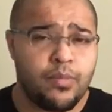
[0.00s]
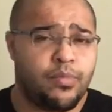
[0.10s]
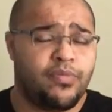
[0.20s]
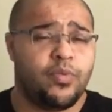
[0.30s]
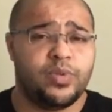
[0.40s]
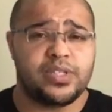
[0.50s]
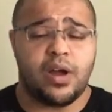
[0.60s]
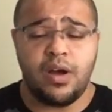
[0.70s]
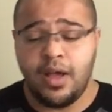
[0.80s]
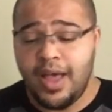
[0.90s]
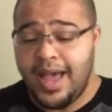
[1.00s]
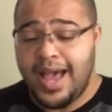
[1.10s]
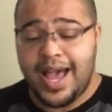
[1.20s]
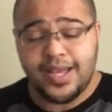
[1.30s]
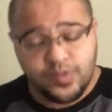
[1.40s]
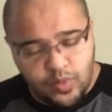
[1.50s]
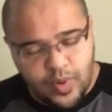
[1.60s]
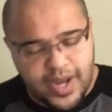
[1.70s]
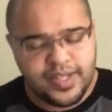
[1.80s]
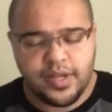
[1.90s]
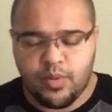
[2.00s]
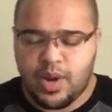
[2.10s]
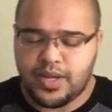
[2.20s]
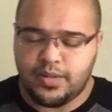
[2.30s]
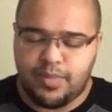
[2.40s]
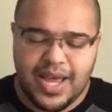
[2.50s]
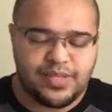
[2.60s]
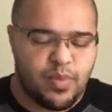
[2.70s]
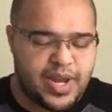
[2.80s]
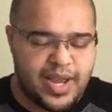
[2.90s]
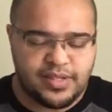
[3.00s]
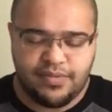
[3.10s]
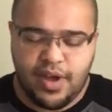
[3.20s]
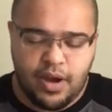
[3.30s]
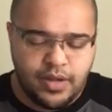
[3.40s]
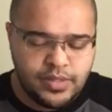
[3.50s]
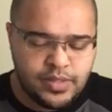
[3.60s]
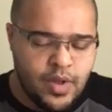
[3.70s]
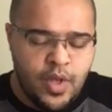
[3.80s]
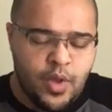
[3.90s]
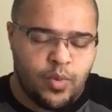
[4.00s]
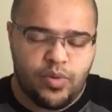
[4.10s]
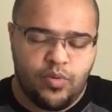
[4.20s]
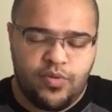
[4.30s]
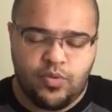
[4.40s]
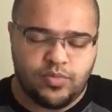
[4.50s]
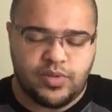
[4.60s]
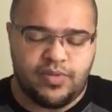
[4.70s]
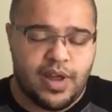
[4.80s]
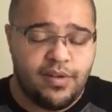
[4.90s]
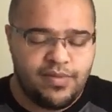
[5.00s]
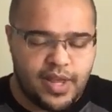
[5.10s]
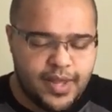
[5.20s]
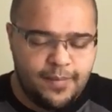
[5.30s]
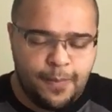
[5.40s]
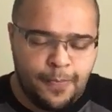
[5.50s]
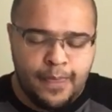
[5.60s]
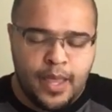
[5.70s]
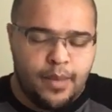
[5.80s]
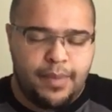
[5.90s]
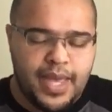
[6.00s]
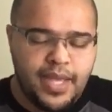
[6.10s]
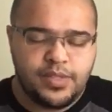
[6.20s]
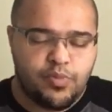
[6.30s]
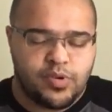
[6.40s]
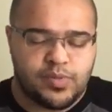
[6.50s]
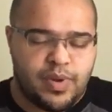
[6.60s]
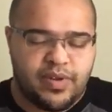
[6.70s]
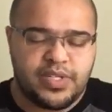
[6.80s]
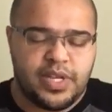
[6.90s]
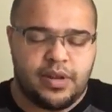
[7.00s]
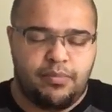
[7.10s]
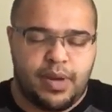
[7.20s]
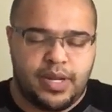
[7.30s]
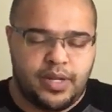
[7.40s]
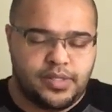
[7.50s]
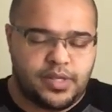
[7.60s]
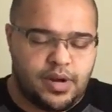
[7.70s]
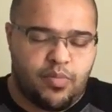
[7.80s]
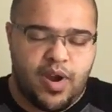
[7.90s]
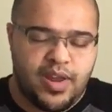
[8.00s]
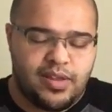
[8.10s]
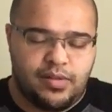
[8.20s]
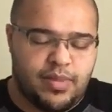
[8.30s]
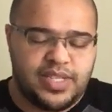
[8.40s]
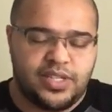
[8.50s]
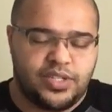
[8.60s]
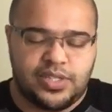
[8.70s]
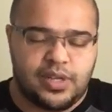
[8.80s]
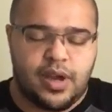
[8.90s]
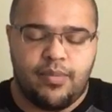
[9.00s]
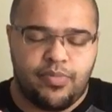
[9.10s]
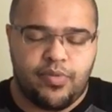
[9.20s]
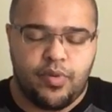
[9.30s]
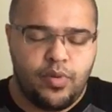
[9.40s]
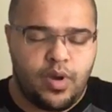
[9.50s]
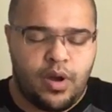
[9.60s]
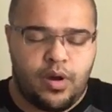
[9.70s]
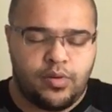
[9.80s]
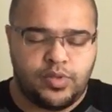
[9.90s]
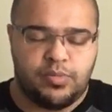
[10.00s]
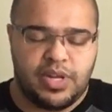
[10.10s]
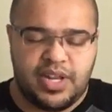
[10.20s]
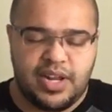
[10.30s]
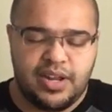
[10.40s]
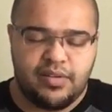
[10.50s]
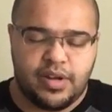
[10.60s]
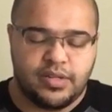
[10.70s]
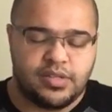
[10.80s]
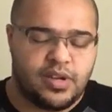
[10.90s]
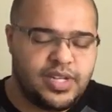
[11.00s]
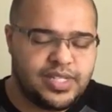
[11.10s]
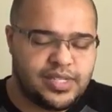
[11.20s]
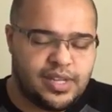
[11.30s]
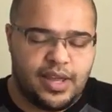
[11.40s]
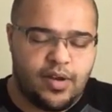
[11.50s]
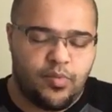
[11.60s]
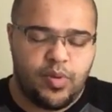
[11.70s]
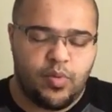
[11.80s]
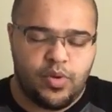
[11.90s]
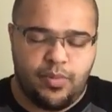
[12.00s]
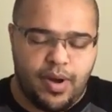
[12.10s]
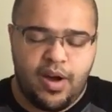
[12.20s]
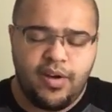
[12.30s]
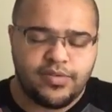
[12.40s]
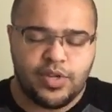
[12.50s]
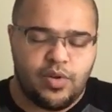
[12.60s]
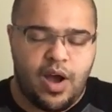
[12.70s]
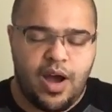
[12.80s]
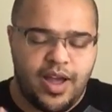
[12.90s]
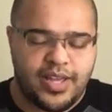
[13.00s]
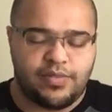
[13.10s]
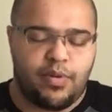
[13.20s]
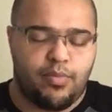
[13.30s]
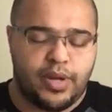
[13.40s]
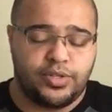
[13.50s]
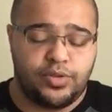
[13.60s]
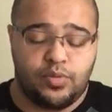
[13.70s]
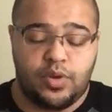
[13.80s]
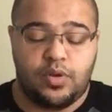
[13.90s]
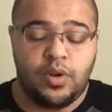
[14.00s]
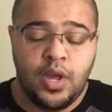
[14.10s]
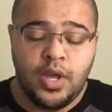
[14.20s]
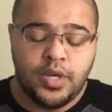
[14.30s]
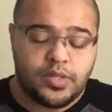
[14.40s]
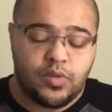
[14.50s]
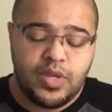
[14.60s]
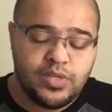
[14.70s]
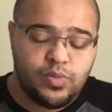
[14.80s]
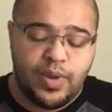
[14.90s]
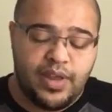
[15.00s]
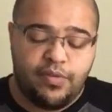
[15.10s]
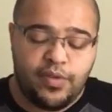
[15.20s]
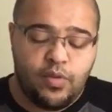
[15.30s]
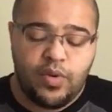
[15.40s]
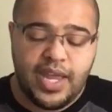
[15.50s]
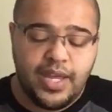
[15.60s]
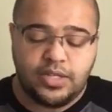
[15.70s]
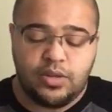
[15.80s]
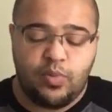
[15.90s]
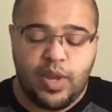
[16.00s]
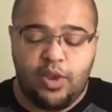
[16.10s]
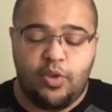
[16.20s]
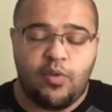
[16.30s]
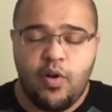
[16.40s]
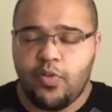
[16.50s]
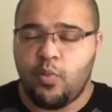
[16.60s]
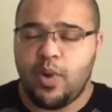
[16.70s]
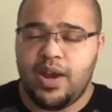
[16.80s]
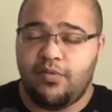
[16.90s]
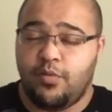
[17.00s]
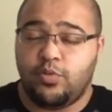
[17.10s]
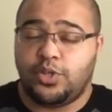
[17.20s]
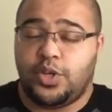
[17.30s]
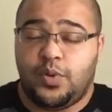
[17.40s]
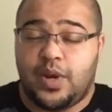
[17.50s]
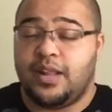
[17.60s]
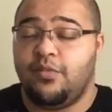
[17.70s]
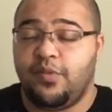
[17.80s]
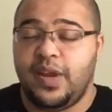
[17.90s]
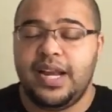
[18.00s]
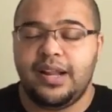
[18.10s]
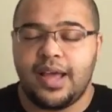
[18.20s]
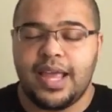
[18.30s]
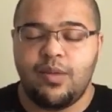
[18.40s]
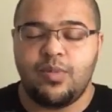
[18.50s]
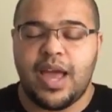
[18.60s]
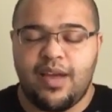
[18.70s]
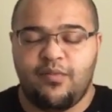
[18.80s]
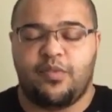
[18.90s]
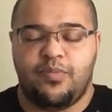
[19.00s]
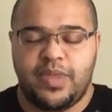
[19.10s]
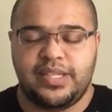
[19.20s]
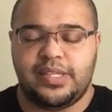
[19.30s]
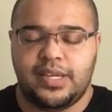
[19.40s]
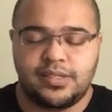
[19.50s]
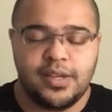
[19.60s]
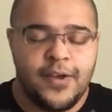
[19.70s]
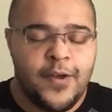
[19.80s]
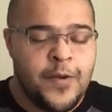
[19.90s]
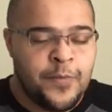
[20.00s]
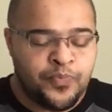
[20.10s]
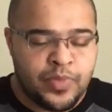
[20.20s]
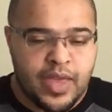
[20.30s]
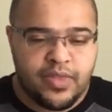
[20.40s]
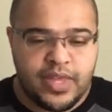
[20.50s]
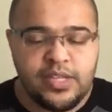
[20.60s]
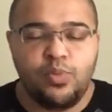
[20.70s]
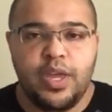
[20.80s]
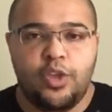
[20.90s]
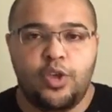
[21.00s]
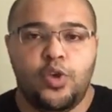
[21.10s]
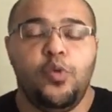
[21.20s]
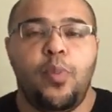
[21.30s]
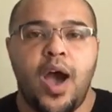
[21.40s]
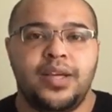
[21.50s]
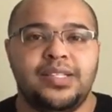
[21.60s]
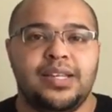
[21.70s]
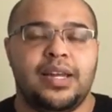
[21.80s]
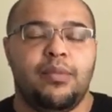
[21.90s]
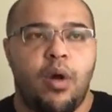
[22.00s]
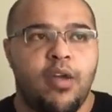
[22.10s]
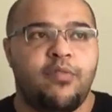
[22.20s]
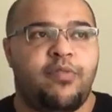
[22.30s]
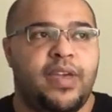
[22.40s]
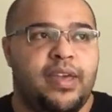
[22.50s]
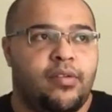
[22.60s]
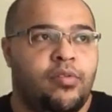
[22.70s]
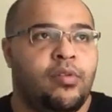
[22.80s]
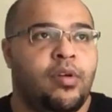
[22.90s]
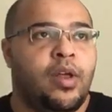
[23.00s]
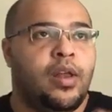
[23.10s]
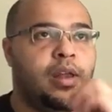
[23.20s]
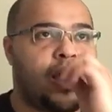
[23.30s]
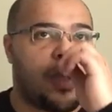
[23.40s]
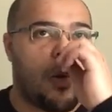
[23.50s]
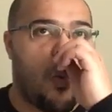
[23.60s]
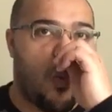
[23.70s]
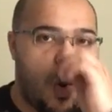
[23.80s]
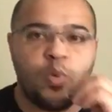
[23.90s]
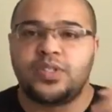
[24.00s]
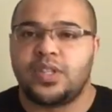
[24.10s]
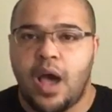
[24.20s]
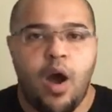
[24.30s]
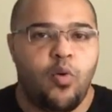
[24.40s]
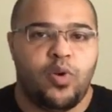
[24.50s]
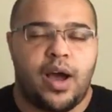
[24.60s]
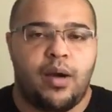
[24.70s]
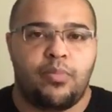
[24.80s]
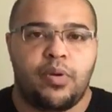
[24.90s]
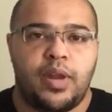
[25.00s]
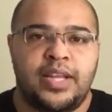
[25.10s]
Before we start, as always, I would like to bless my decks of cards with all forms of love, light, peace, prosperity and abundance. And I pray that the messages that come through are ultimately clear and concise and they help you on your path to your highest vibrational good. So this week, for your key to the week, you've got the Wheel of Fortune. And the feeling that I keep getting from this week you personally might feel like, what was the hold up?